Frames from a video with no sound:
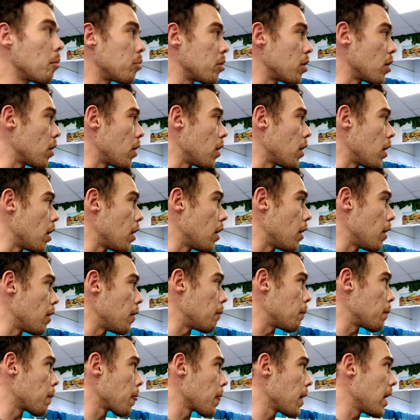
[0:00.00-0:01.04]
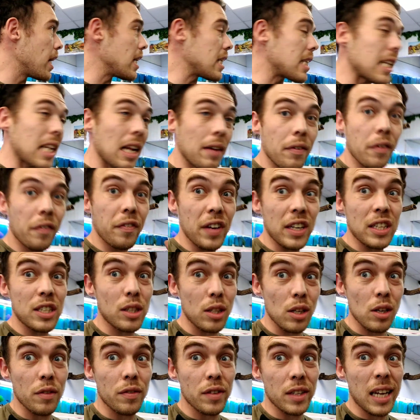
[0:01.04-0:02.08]
But we did have a
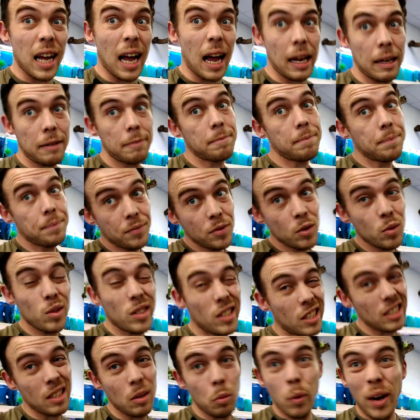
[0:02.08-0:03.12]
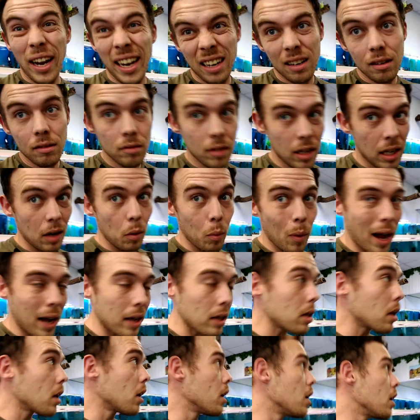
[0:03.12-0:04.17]
fish the other day, which is a win in a way.
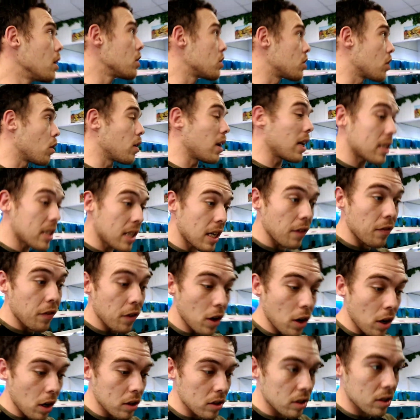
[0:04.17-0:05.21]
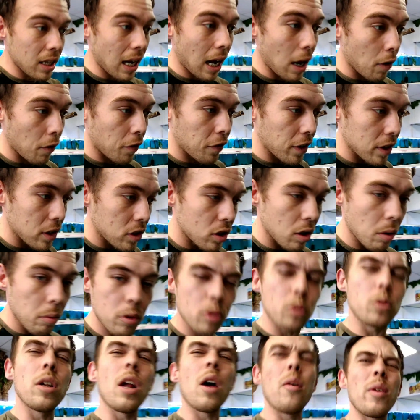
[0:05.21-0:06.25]
So let's give sail fin some
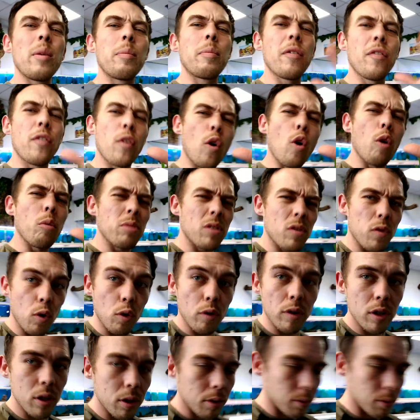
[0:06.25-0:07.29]
because we know he performs for us.